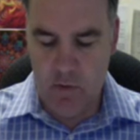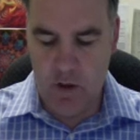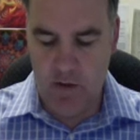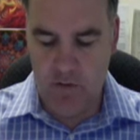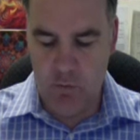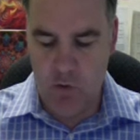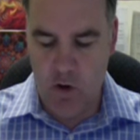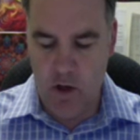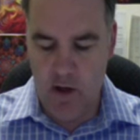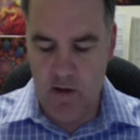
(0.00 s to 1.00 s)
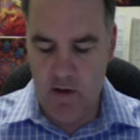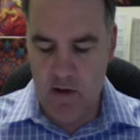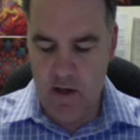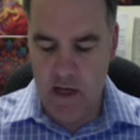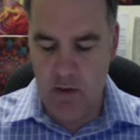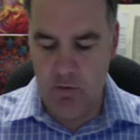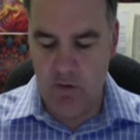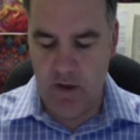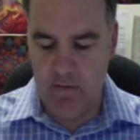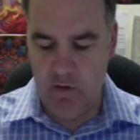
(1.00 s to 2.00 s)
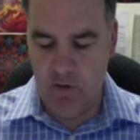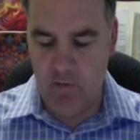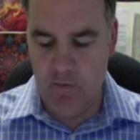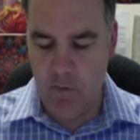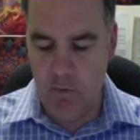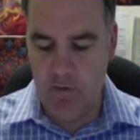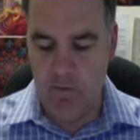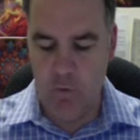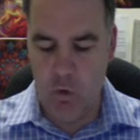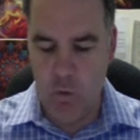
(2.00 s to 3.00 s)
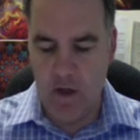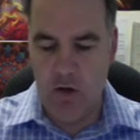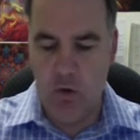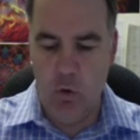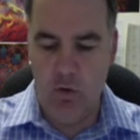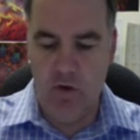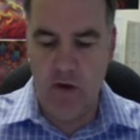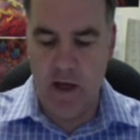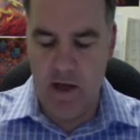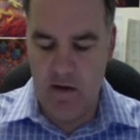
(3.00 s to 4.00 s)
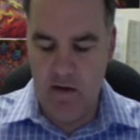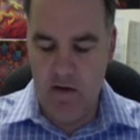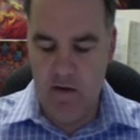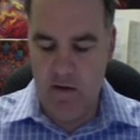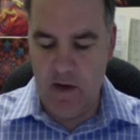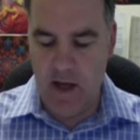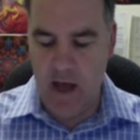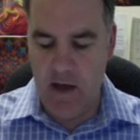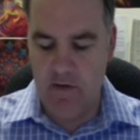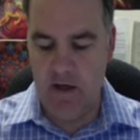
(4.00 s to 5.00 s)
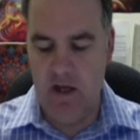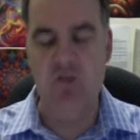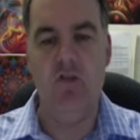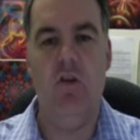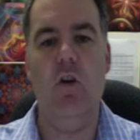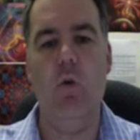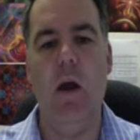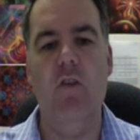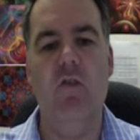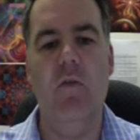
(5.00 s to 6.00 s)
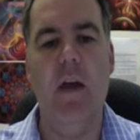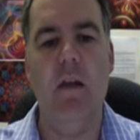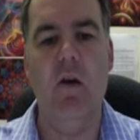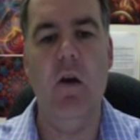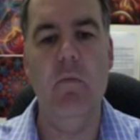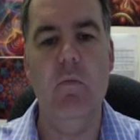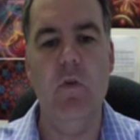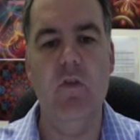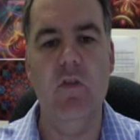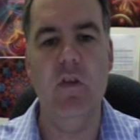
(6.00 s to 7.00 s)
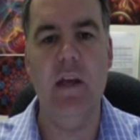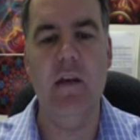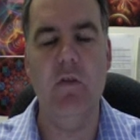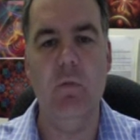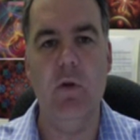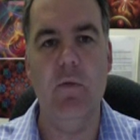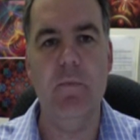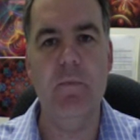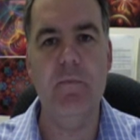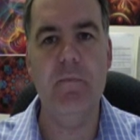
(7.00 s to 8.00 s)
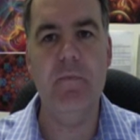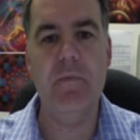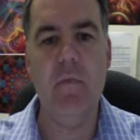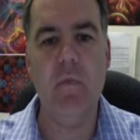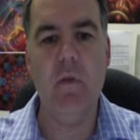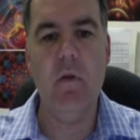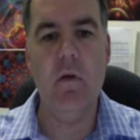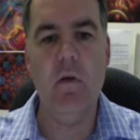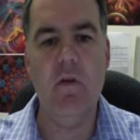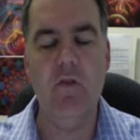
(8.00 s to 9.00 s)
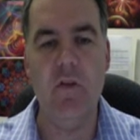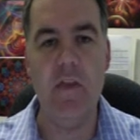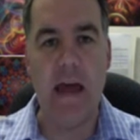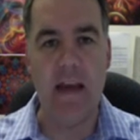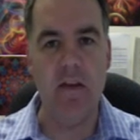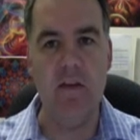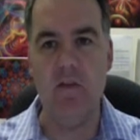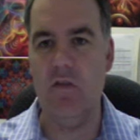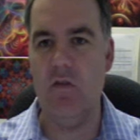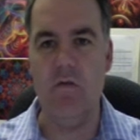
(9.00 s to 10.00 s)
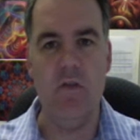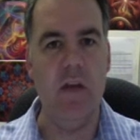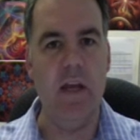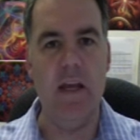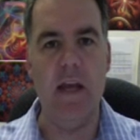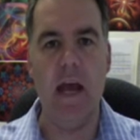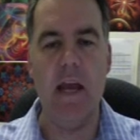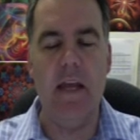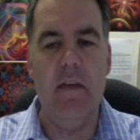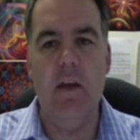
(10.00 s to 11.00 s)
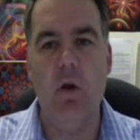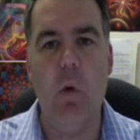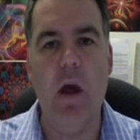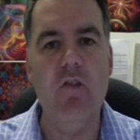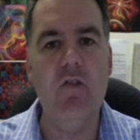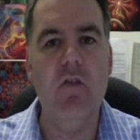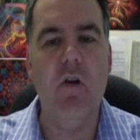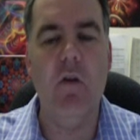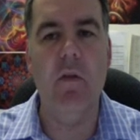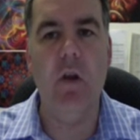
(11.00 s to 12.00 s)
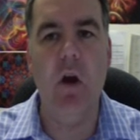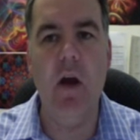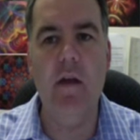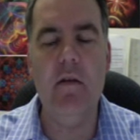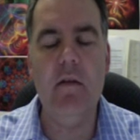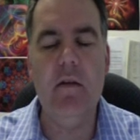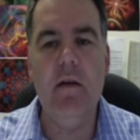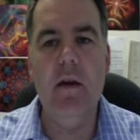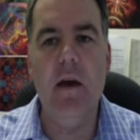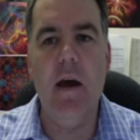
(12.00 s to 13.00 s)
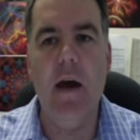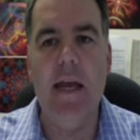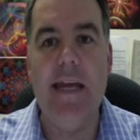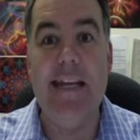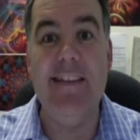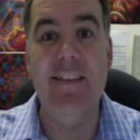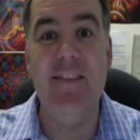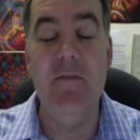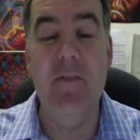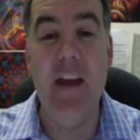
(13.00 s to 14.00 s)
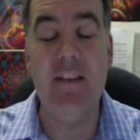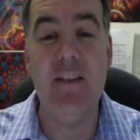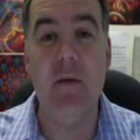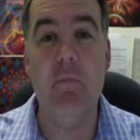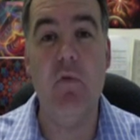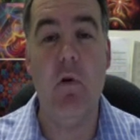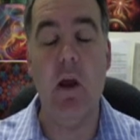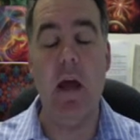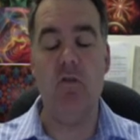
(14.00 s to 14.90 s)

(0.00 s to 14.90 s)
plus y equals 11. So from this form, we can also get the Cartesian equation of that line, which is neat as well. So that is how to get the equation of a line in this vector product,